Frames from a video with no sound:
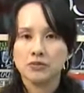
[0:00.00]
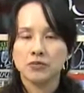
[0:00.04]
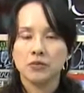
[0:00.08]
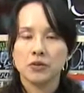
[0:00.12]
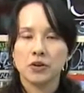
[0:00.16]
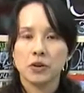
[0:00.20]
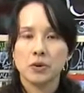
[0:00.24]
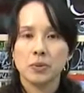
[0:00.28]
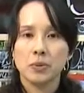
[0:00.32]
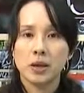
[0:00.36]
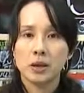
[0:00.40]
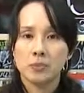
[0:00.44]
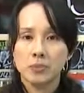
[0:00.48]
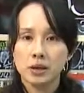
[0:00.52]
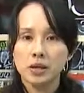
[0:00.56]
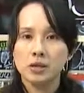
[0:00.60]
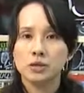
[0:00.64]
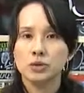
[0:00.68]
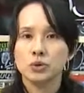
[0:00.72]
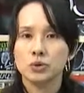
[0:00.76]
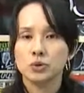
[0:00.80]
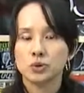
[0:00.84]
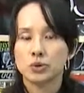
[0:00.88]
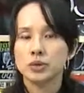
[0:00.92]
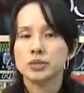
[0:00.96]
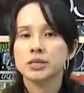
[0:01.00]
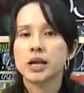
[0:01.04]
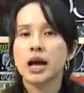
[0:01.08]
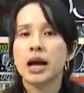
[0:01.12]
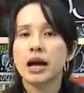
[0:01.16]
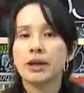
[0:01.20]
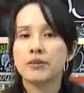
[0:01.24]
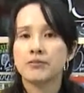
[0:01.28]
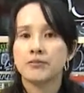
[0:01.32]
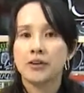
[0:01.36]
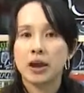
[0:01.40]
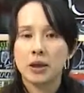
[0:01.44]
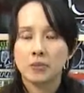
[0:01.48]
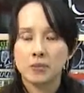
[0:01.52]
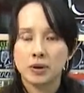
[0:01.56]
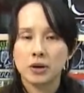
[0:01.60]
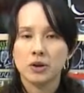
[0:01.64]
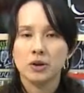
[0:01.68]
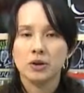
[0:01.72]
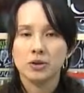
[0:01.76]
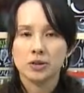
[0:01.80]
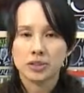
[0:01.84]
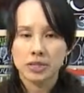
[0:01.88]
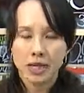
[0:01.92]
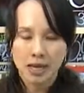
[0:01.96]
for your baby due to its high fiber
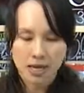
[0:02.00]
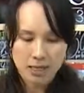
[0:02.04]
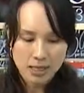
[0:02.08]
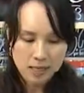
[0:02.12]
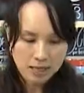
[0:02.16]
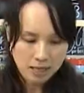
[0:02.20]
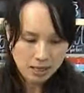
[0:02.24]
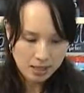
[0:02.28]
content.